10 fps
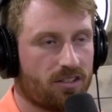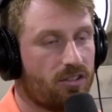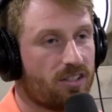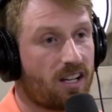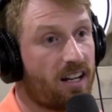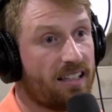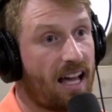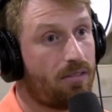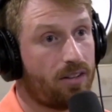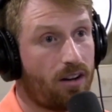Did you just kind of
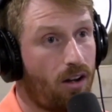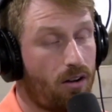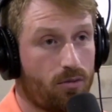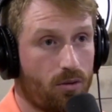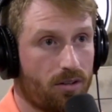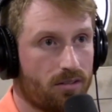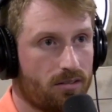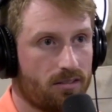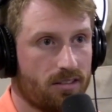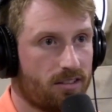laugh it off, or
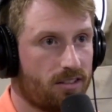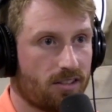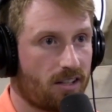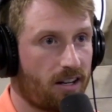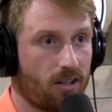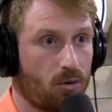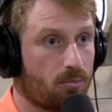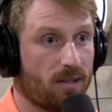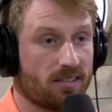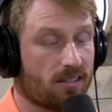did you just kind of go
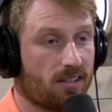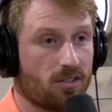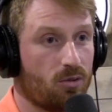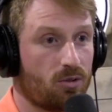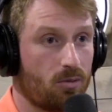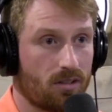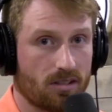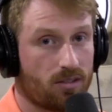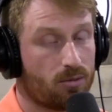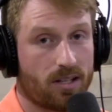as business as usual?
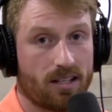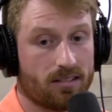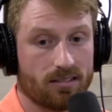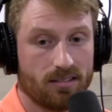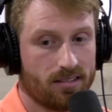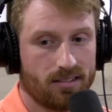Because you were getting,